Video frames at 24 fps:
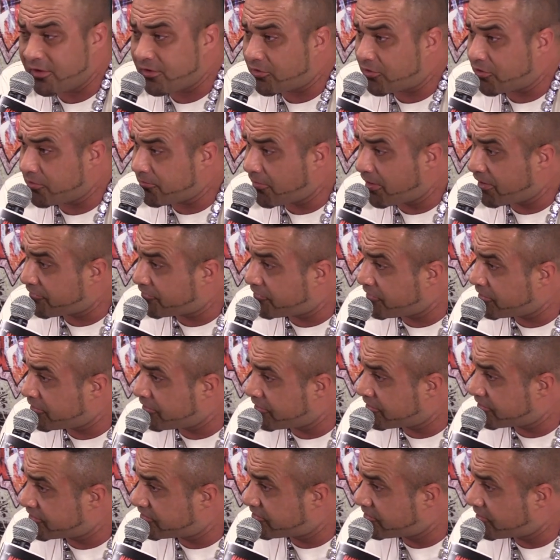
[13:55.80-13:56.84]
hurt my
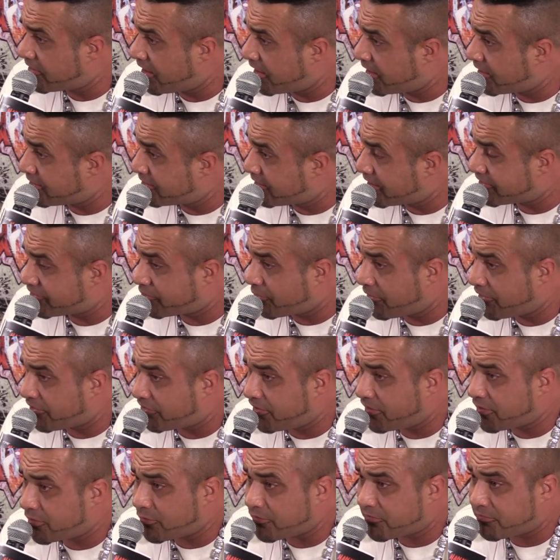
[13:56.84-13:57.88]
feelings, and that's one
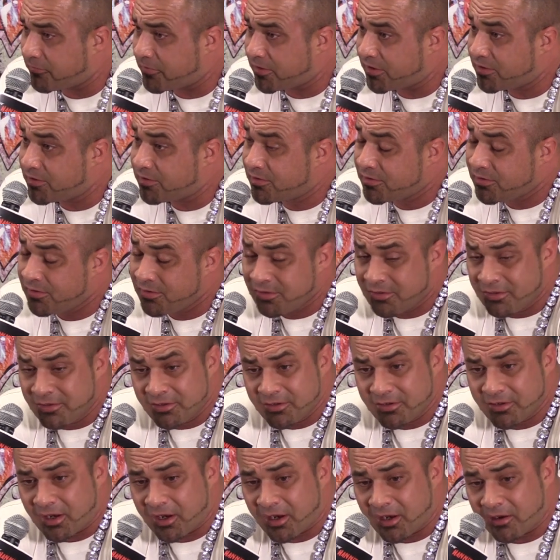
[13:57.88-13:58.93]
thing with me.
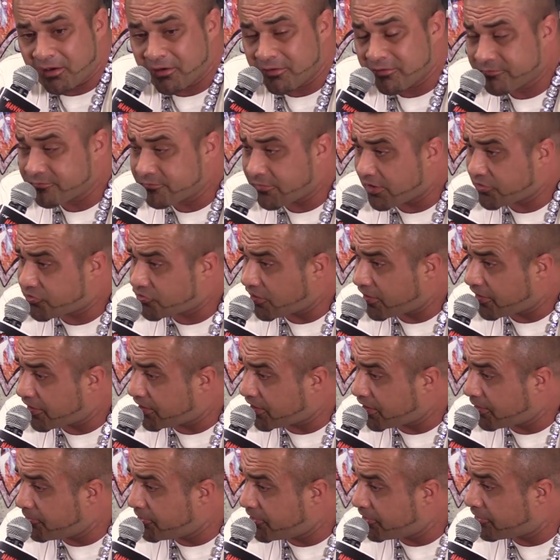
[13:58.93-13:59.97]
I try to
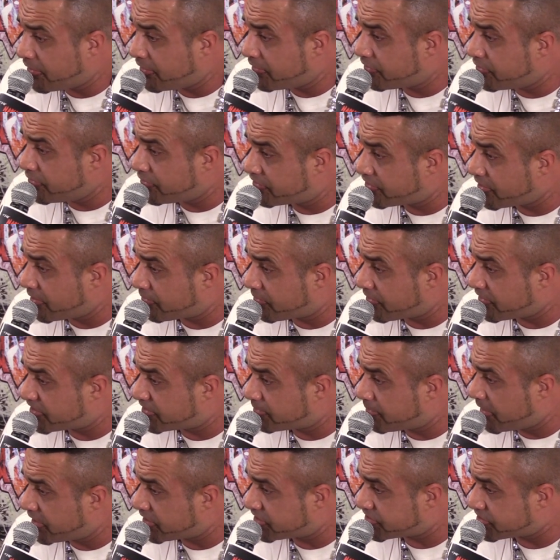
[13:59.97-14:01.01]
come here and do something
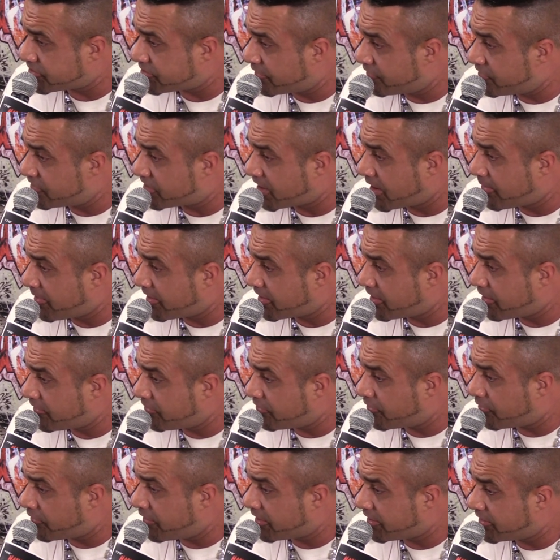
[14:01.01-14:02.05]
special every time I get in
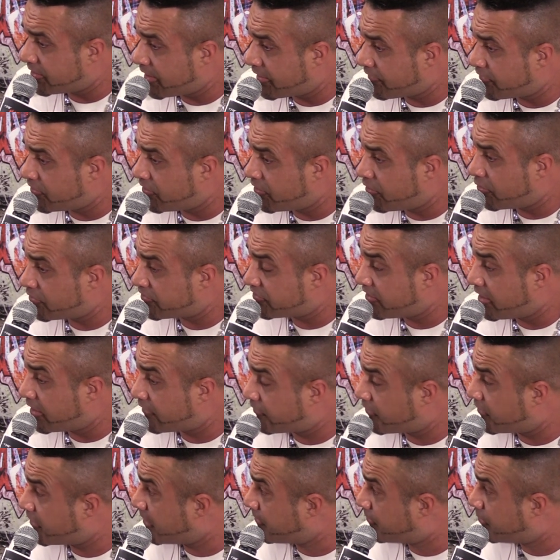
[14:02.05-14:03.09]
the ring. Devin knows the
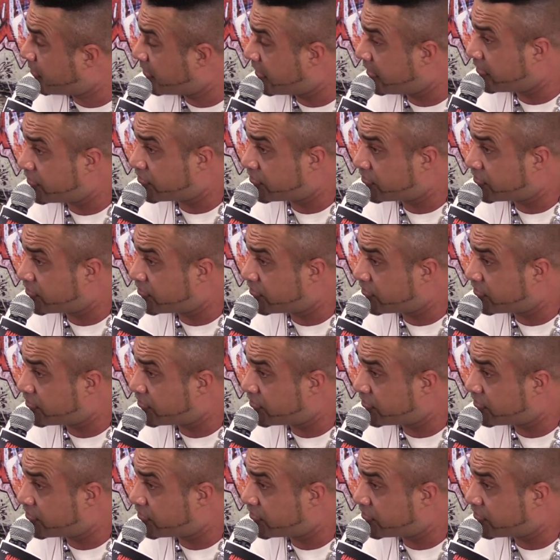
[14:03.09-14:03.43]
effort I put in to